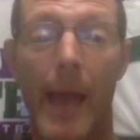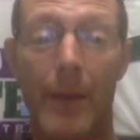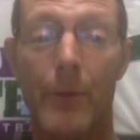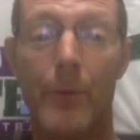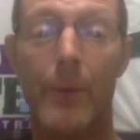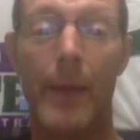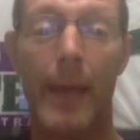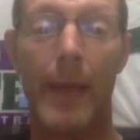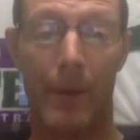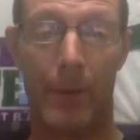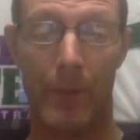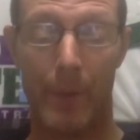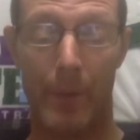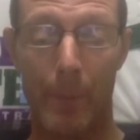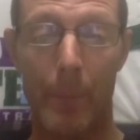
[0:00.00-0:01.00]
and
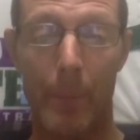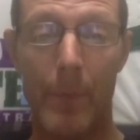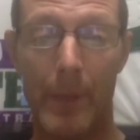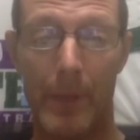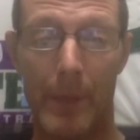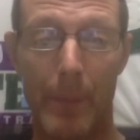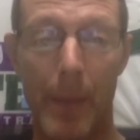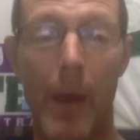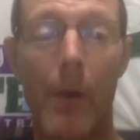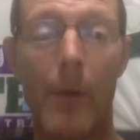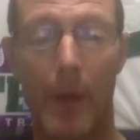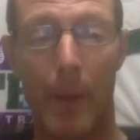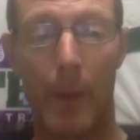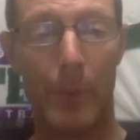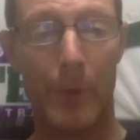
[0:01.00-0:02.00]
around the
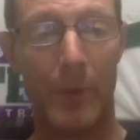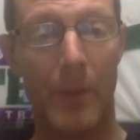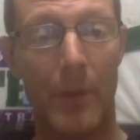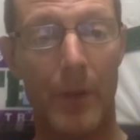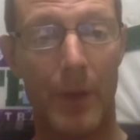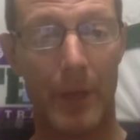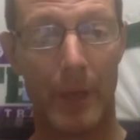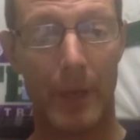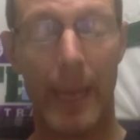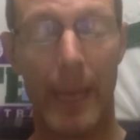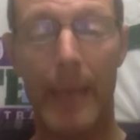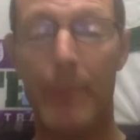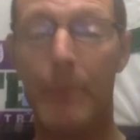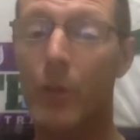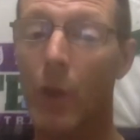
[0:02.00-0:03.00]
power output that they're going to
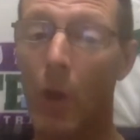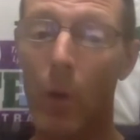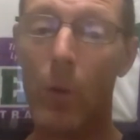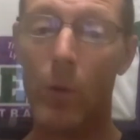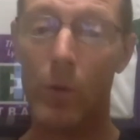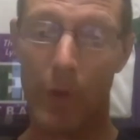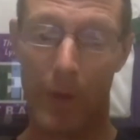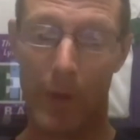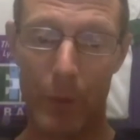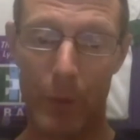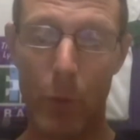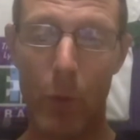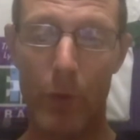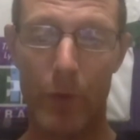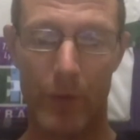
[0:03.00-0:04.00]
aim to hold on the
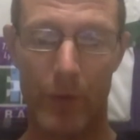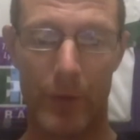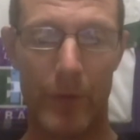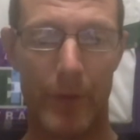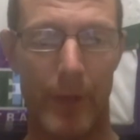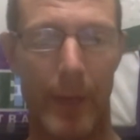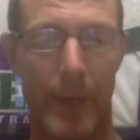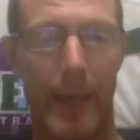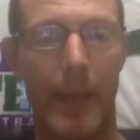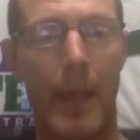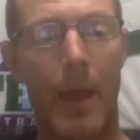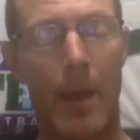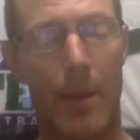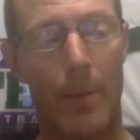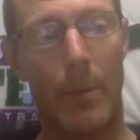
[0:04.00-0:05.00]
course on Sunday.
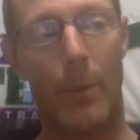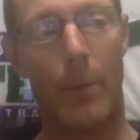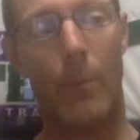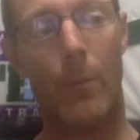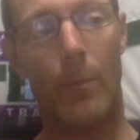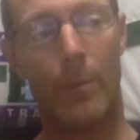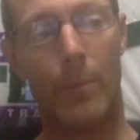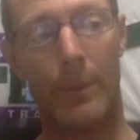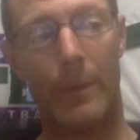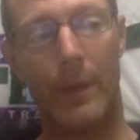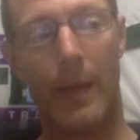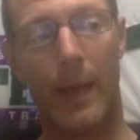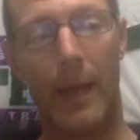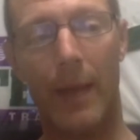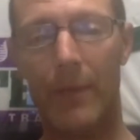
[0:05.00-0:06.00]
But
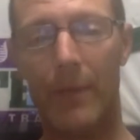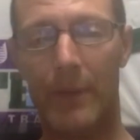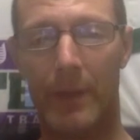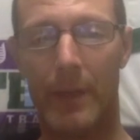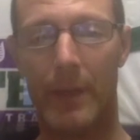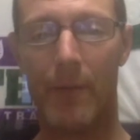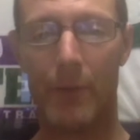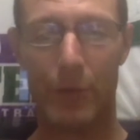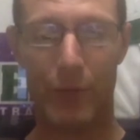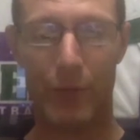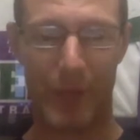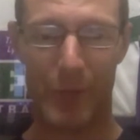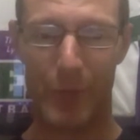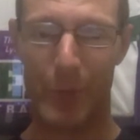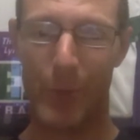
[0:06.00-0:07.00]
I have the
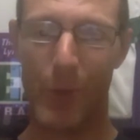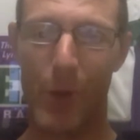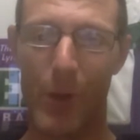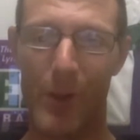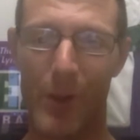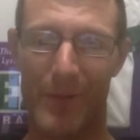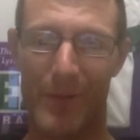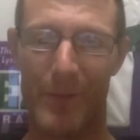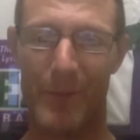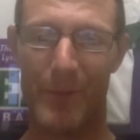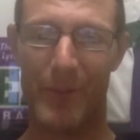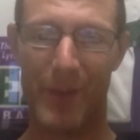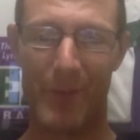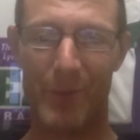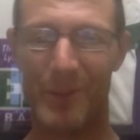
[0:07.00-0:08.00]
conversation with all of them
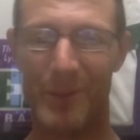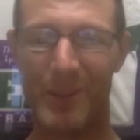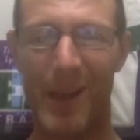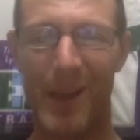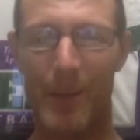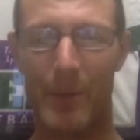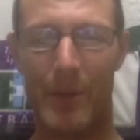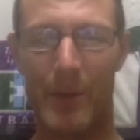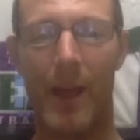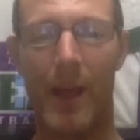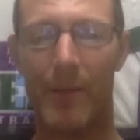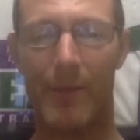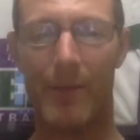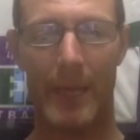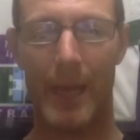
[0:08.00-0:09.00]
several times, and I'll
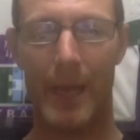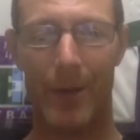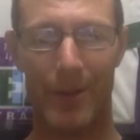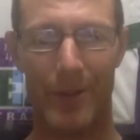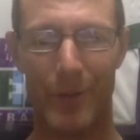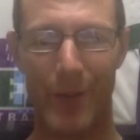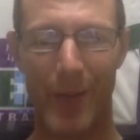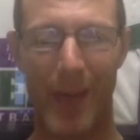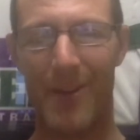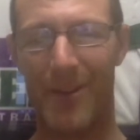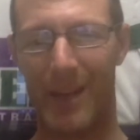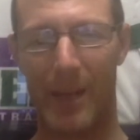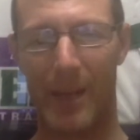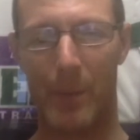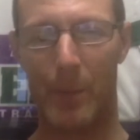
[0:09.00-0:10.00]
have it again on
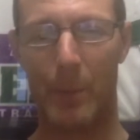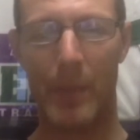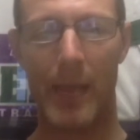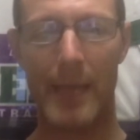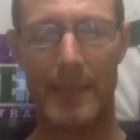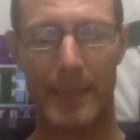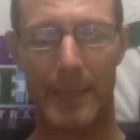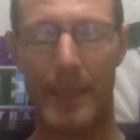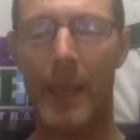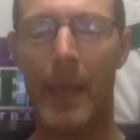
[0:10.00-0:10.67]
Saturday up at Placid.